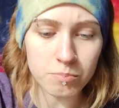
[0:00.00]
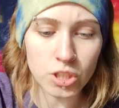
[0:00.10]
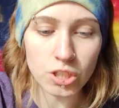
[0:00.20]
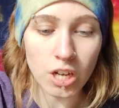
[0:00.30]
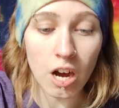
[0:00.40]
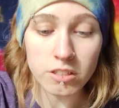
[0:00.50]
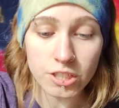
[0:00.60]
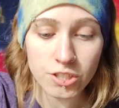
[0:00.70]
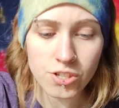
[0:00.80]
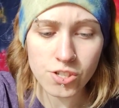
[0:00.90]
Your
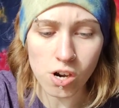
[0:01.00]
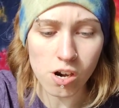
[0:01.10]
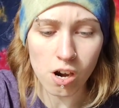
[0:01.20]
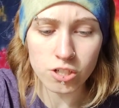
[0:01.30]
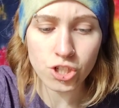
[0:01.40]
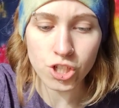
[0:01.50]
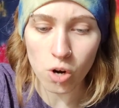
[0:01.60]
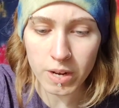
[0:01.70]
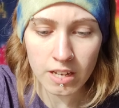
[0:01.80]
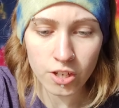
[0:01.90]
colors are
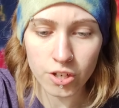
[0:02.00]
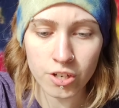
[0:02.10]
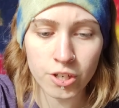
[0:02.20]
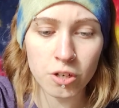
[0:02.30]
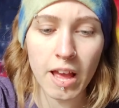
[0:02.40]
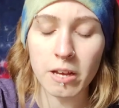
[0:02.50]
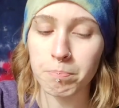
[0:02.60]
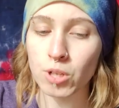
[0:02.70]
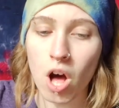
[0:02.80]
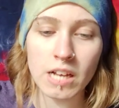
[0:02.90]
showing. You're
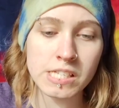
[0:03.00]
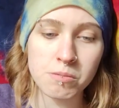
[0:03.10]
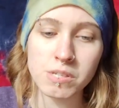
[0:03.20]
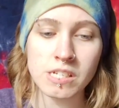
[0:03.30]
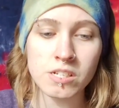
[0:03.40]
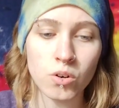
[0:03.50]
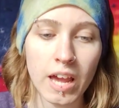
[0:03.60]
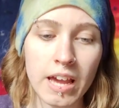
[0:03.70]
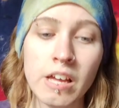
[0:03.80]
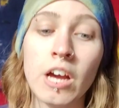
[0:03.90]
like blossoming,
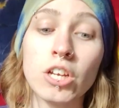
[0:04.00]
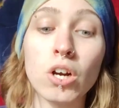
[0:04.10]
okay.